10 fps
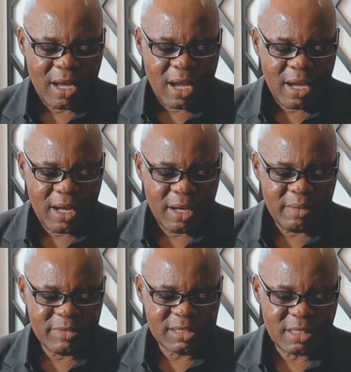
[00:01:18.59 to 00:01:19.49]

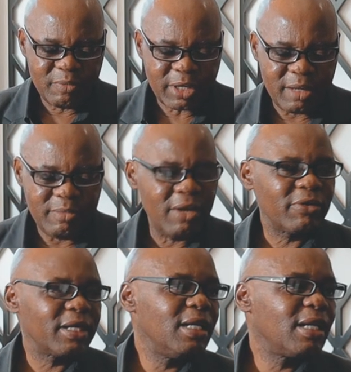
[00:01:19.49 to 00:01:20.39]
Uh, Mr. Moremi, I
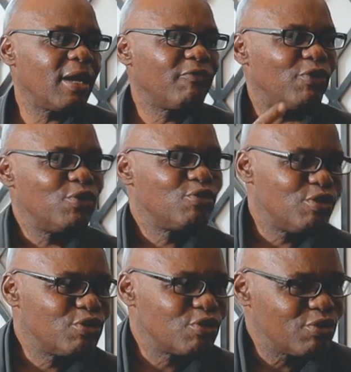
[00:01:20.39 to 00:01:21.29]
would really like for you
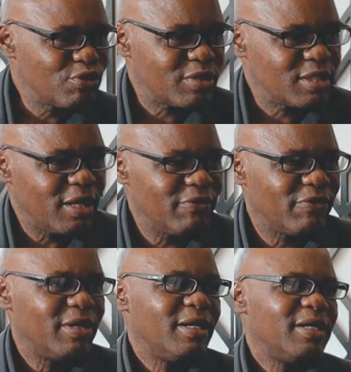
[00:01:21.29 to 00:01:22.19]
to introduce yourself,